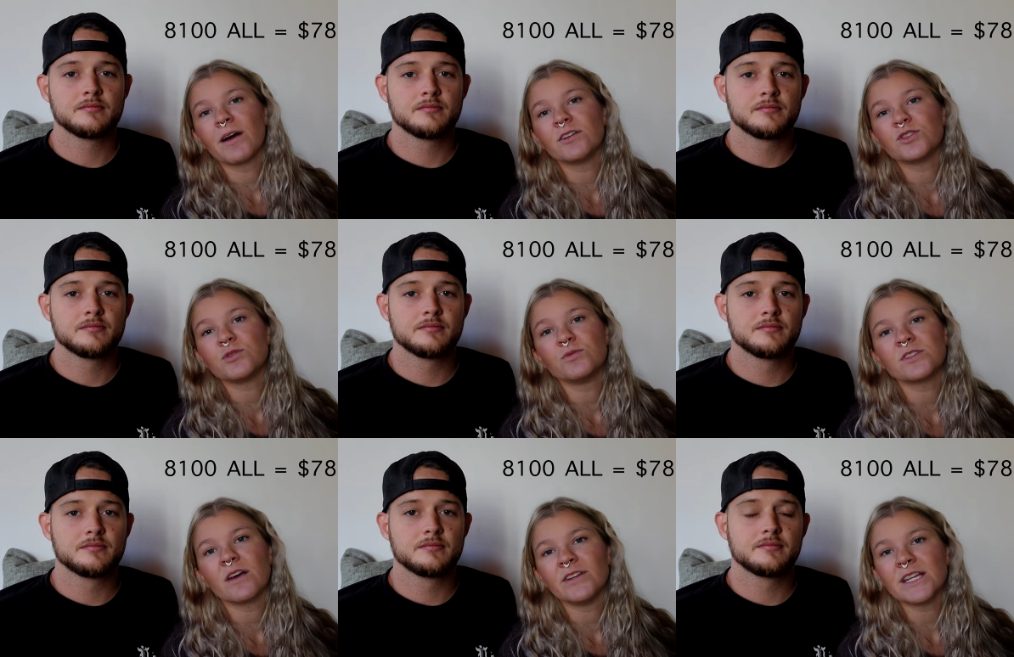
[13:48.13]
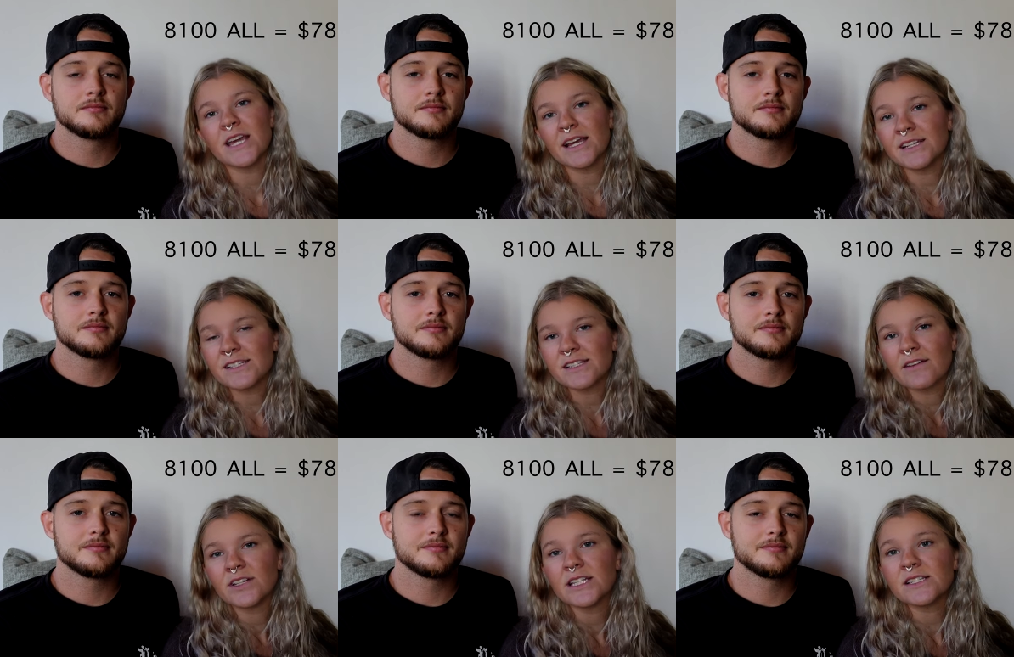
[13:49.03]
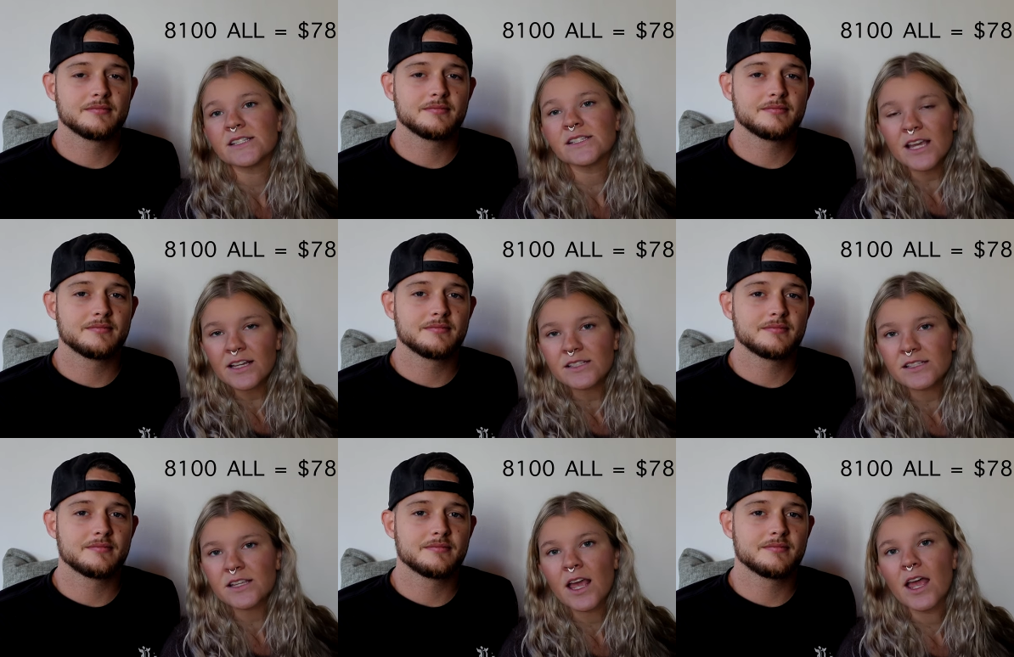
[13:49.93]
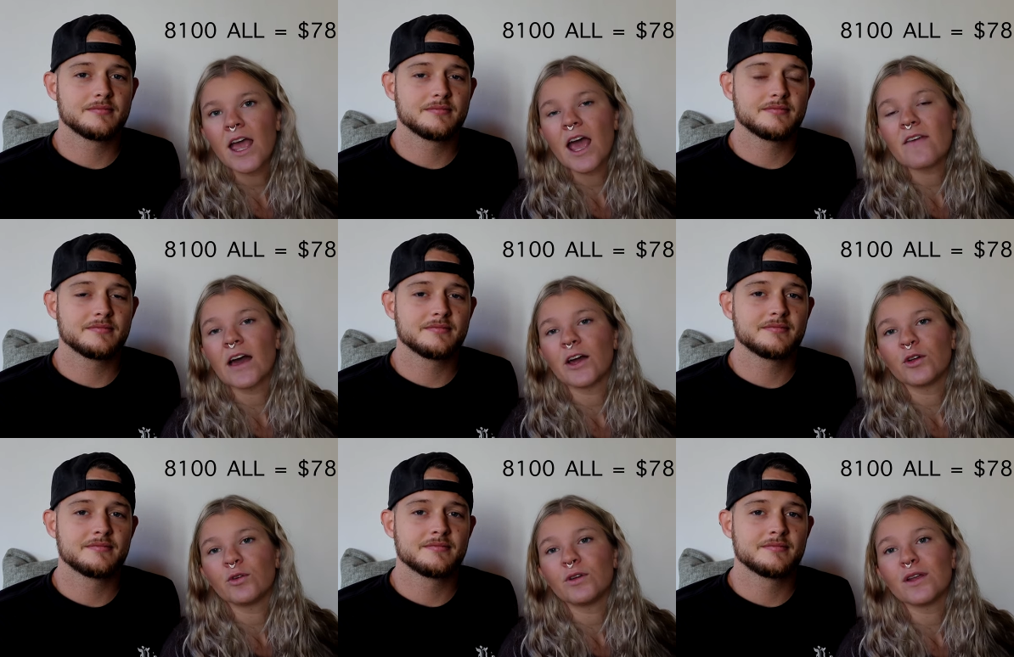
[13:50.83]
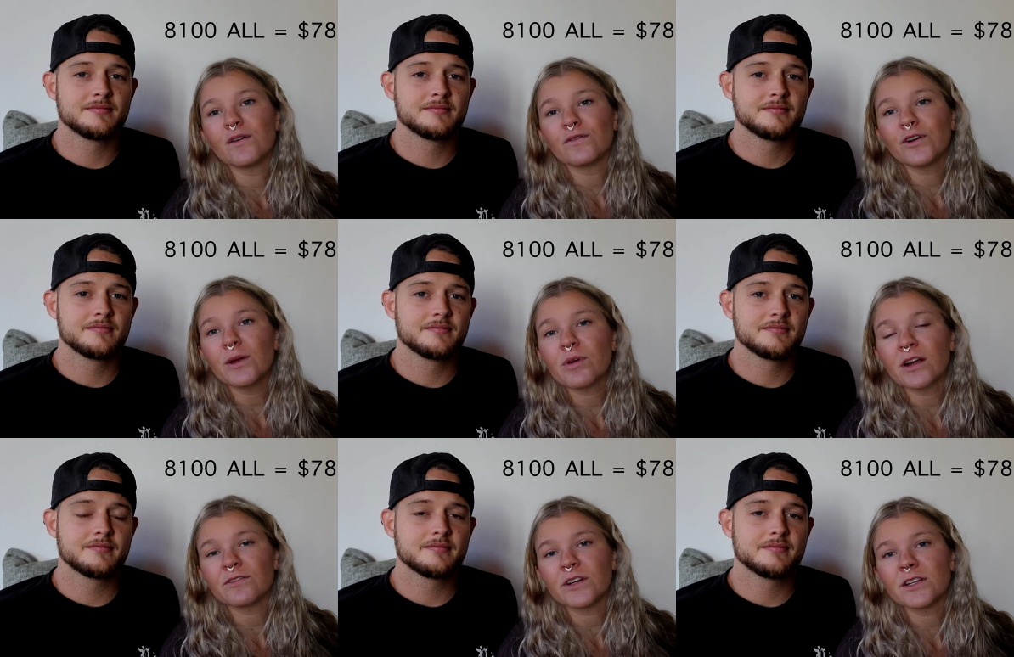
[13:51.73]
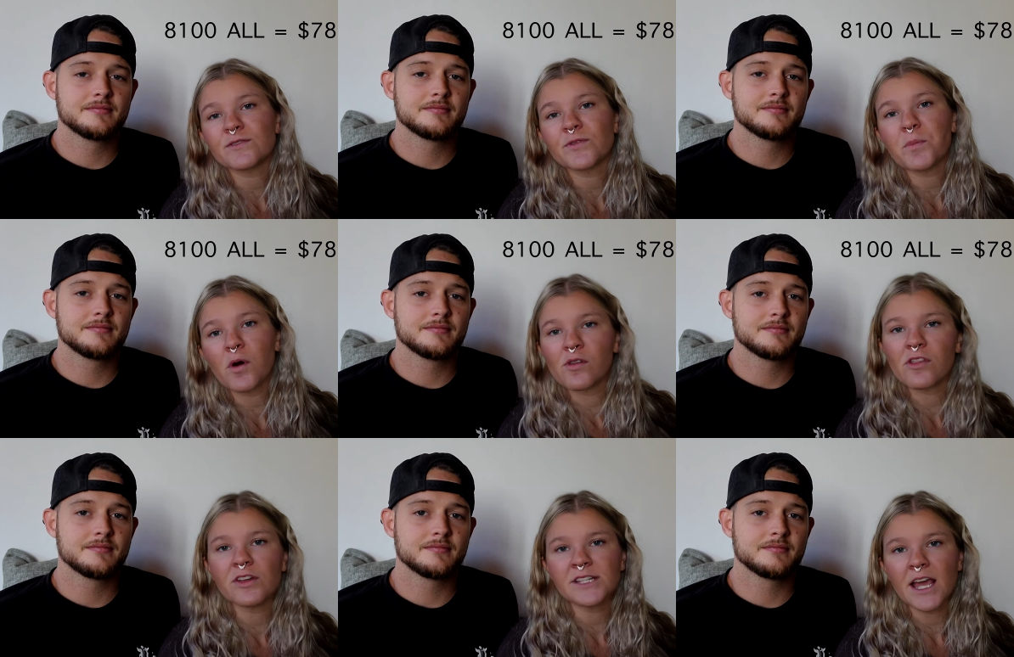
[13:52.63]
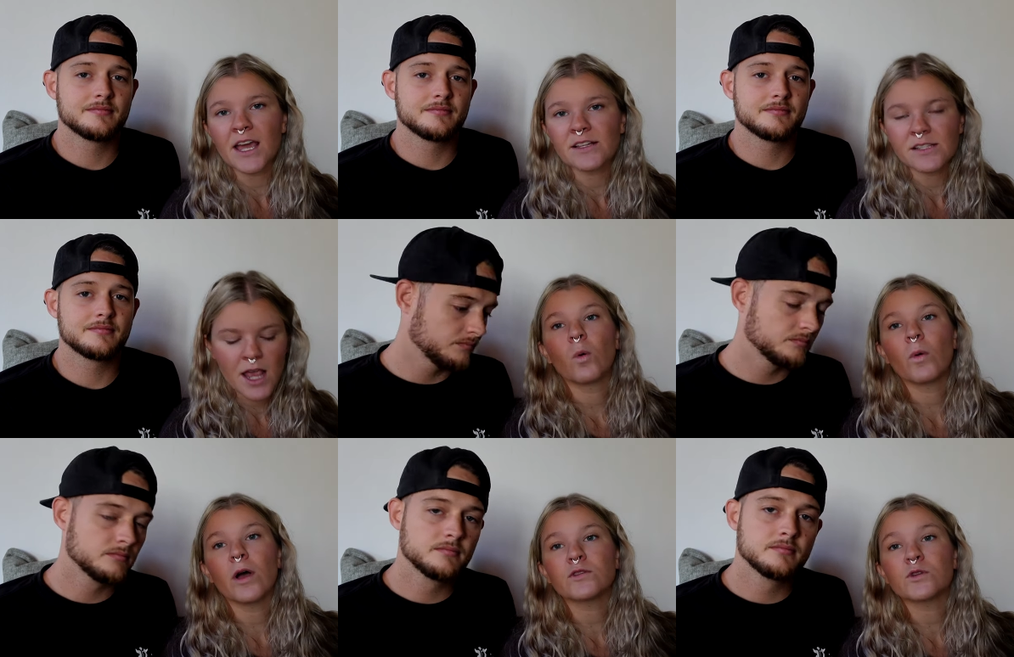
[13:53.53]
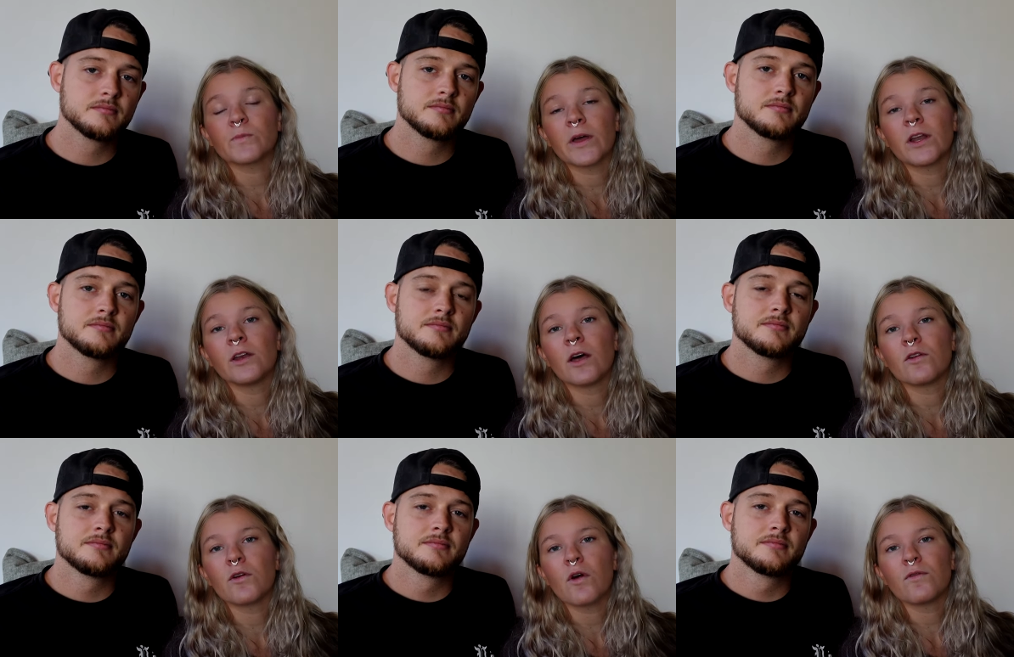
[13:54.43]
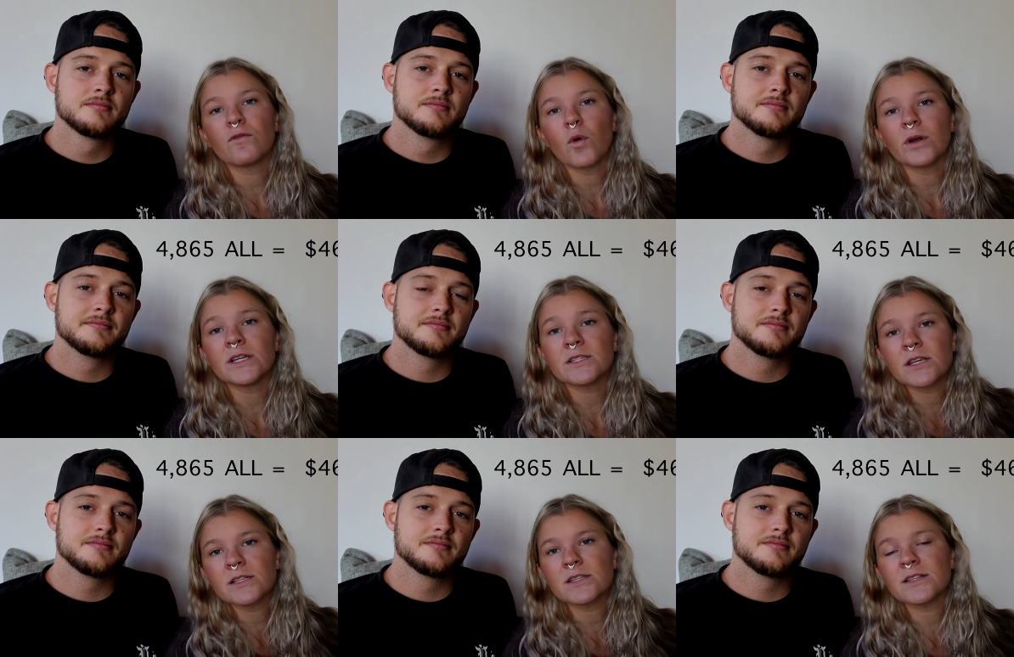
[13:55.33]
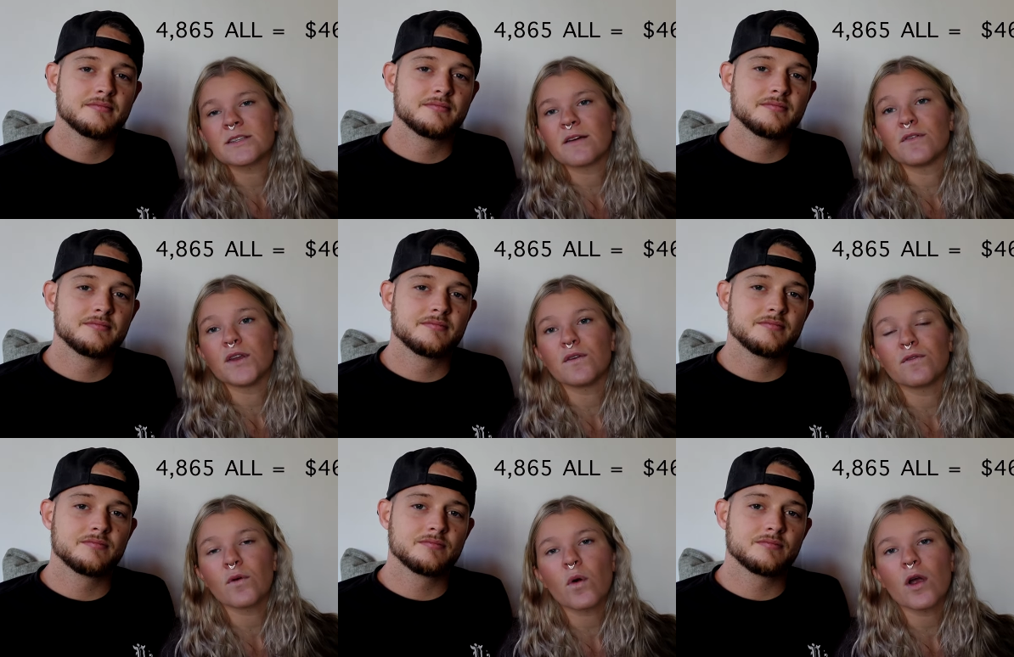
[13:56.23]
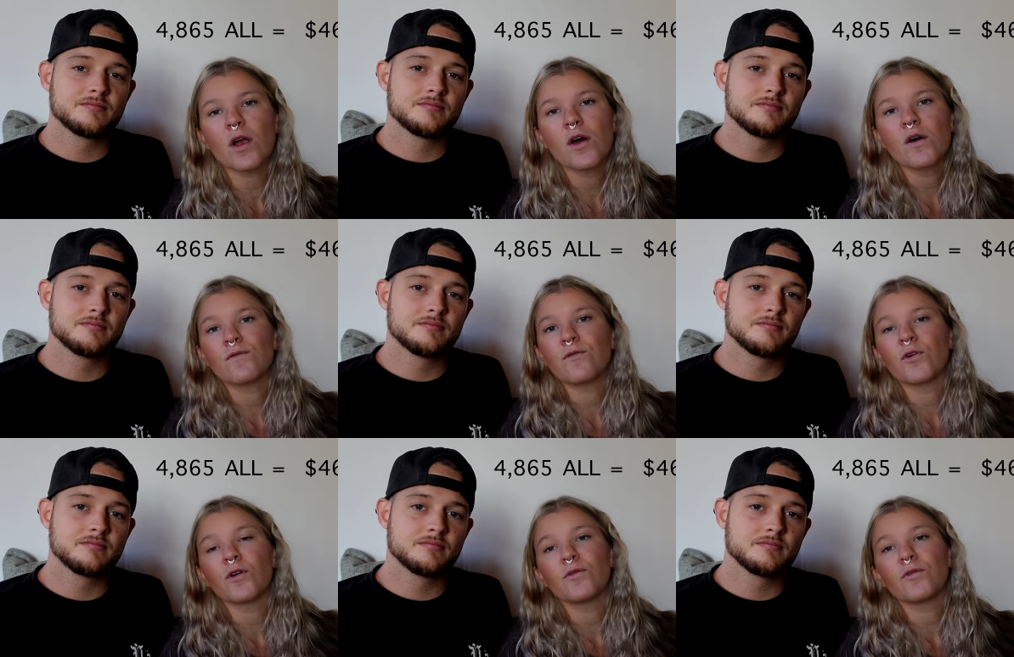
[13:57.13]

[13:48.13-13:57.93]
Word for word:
Speaker 1: out to 78 76 and that included free breakfast for both of the days. We also spent another 46.74 for